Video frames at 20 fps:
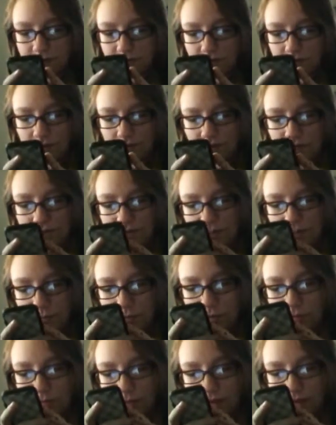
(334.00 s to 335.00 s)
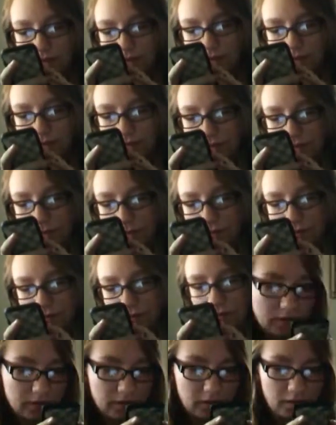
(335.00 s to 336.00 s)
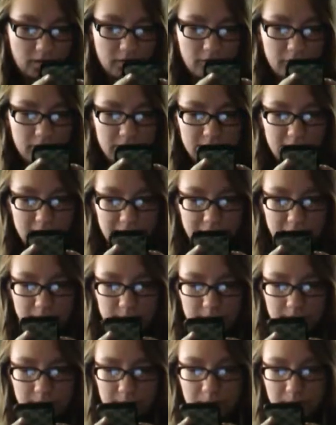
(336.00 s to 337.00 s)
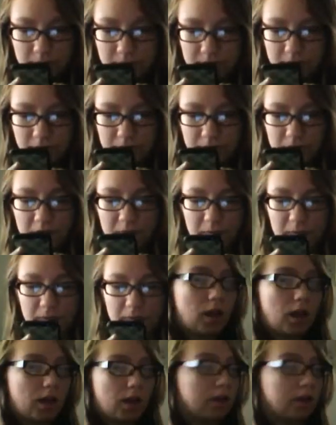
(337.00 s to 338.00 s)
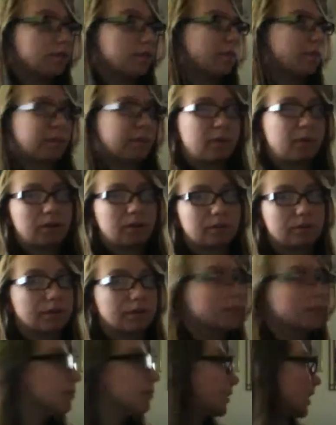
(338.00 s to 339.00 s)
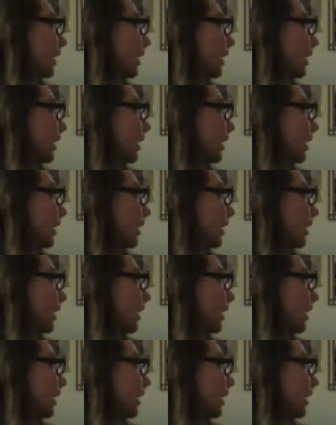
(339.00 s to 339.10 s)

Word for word: Oh, and I said a puppet thing on this one. When was the last time you slept with a stuffed animal? I don't remember really, but I